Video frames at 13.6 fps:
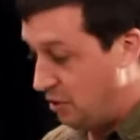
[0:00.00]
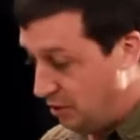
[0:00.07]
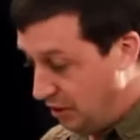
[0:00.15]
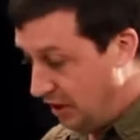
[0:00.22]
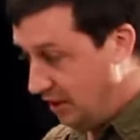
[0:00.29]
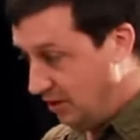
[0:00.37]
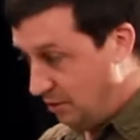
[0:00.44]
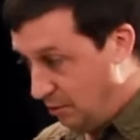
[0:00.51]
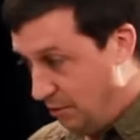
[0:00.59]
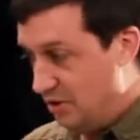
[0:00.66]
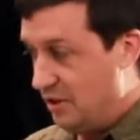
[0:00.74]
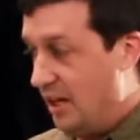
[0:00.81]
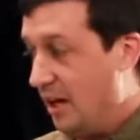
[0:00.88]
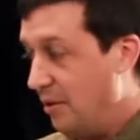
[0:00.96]
Turning it
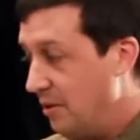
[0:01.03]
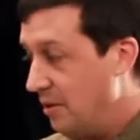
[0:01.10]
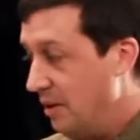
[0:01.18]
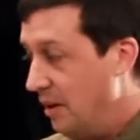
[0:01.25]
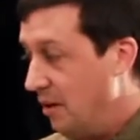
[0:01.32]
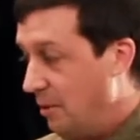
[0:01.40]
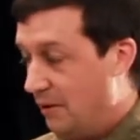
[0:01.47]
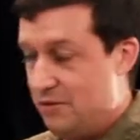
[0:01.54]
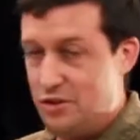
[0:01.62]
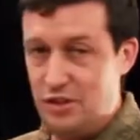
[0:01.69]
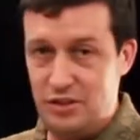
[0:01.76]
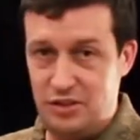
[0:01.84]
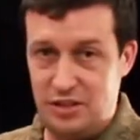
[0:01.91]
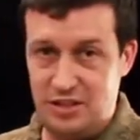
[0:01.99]
north-south, we have to
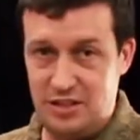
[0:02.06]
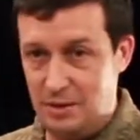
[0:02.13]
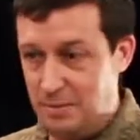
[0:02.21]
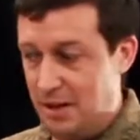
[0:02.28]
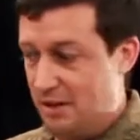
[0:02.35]
change the intake